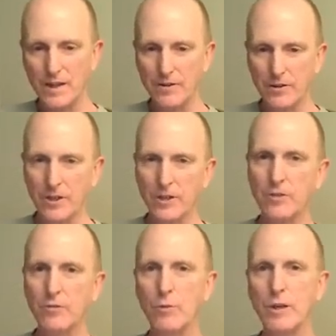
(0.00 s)
You
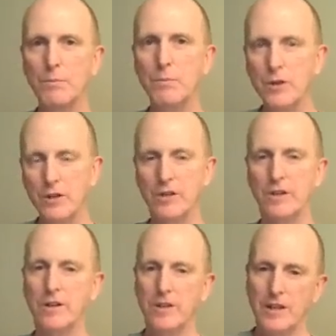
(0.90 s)
can read a book,
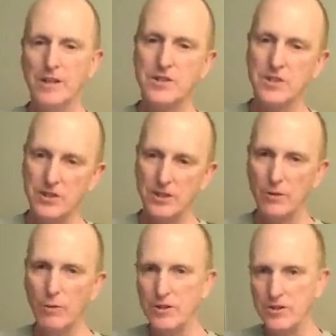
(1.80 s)
sit there,
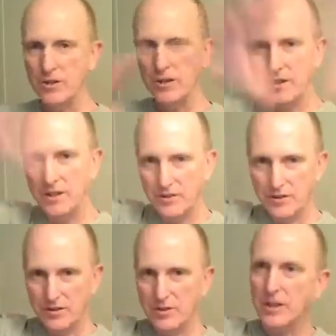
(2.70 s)
watch the
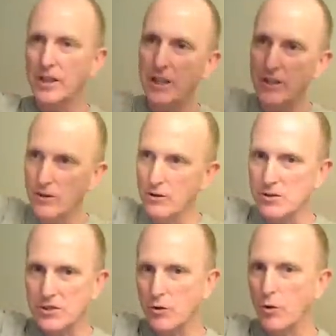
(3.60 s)
Keno
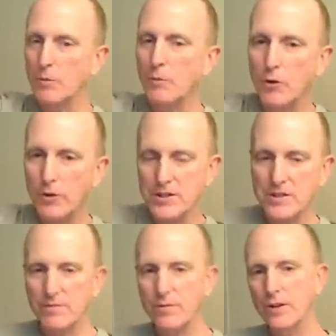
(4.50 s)
scoreboard is
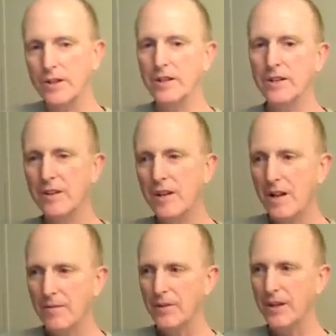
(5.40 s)
in front of you.
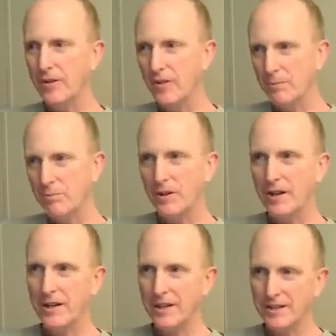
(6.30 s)
They only
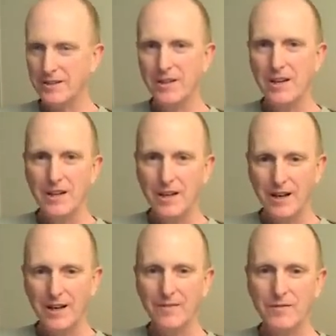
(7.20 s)
play,
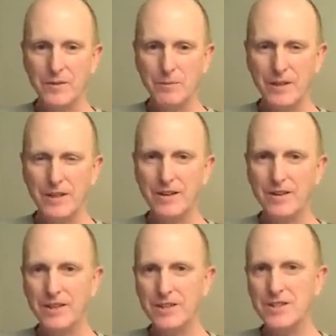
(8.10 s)
depending on
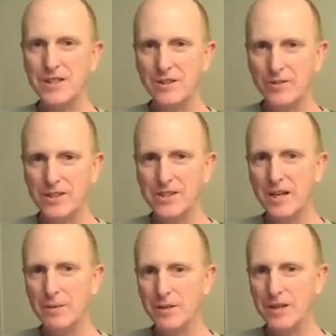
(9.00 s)
the casino and the
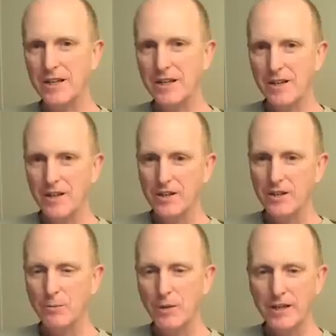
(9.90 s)
time of day,
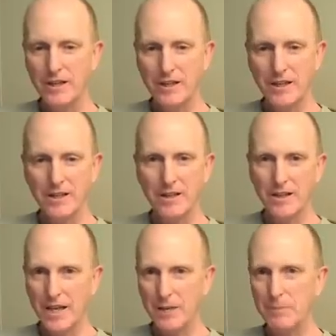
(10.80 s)
you might get a
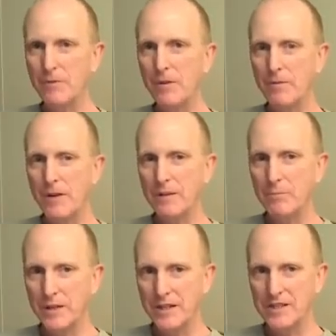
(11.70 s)
game every 5
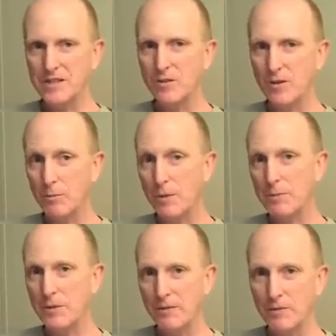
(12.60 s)
minutes, or it might
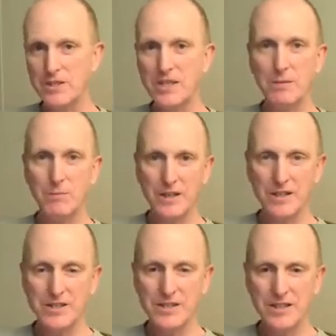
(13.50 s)
be every 10
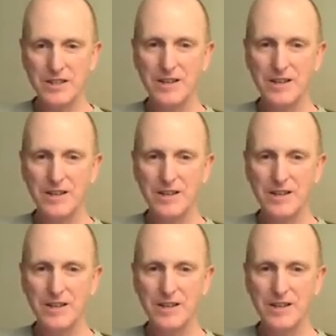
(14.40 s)
minutes.